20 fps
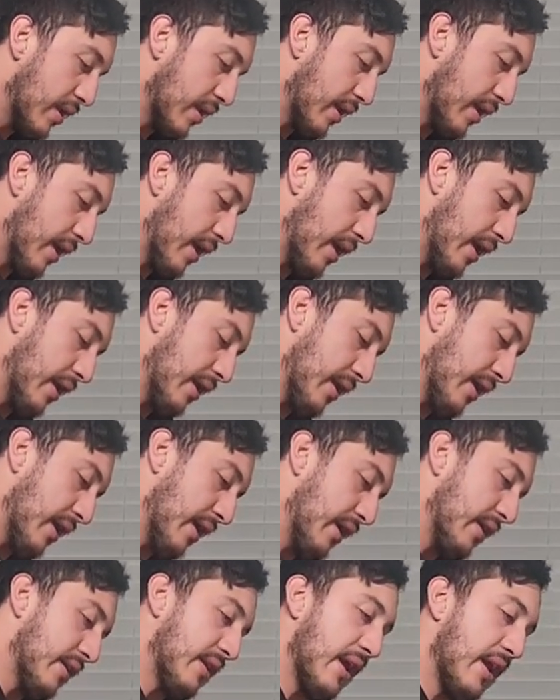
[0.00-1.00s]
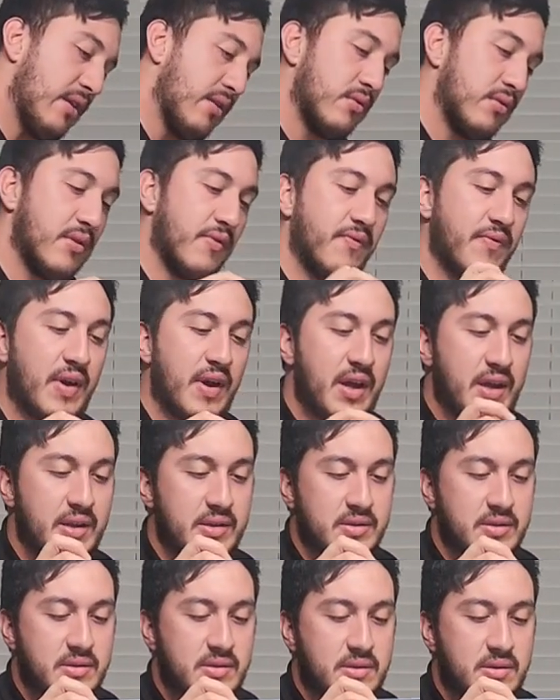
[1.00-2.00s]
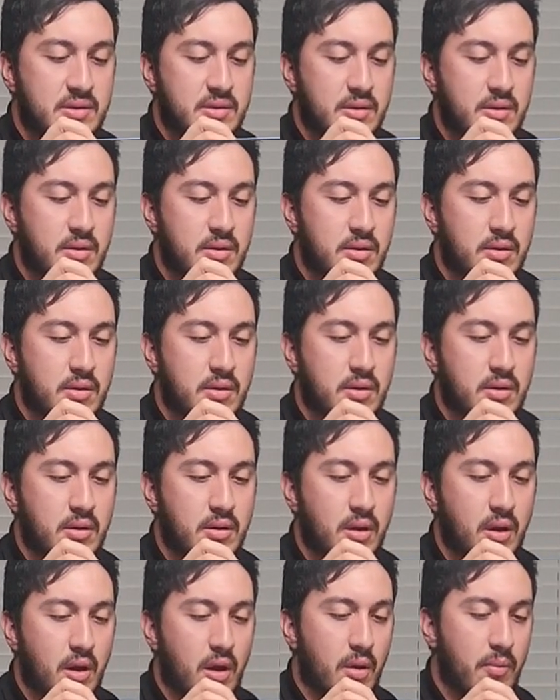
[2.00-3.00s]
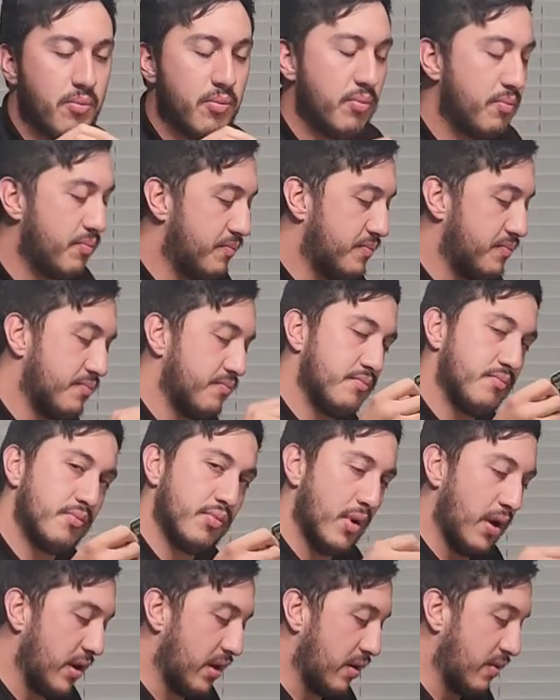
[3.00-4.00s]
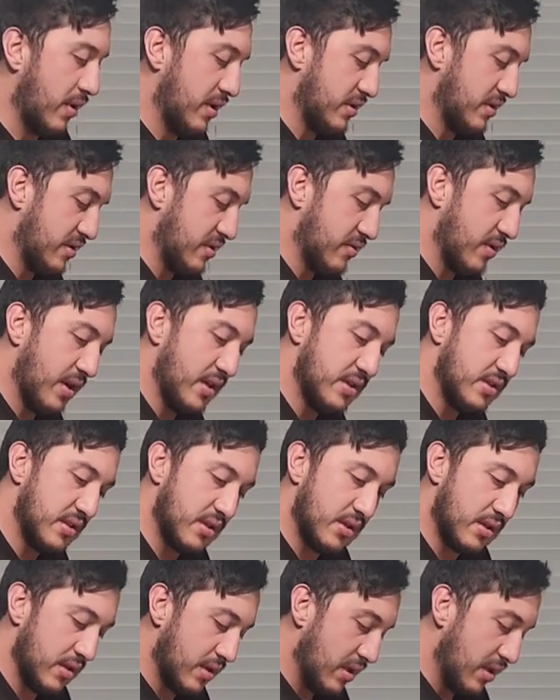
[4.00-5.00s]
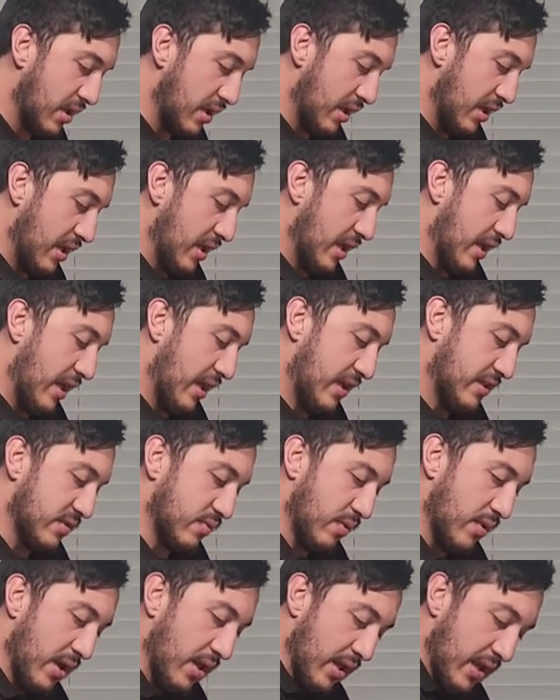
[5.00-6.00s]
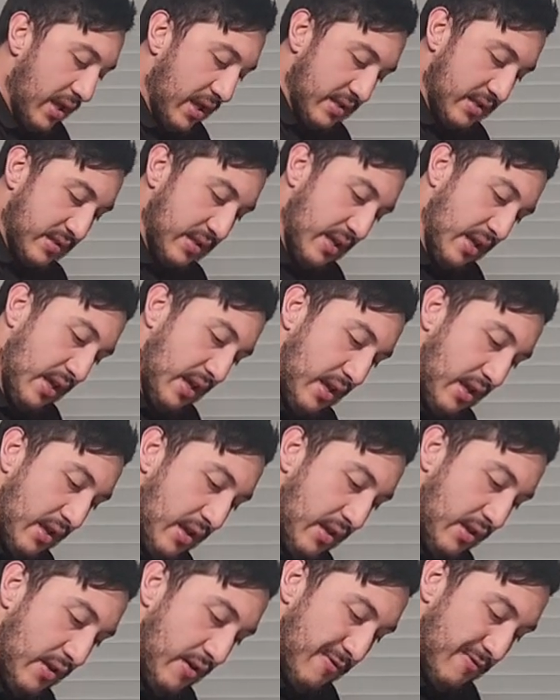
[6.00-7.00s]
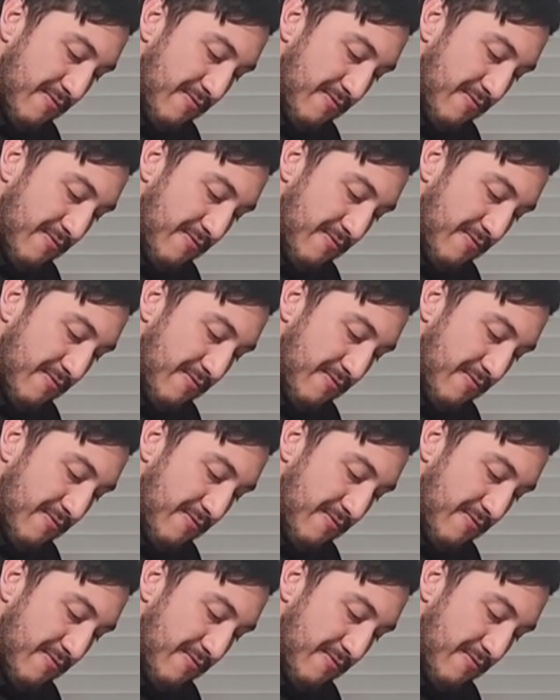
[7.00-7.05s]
and a Daniel Defense uh, product registration, as well as a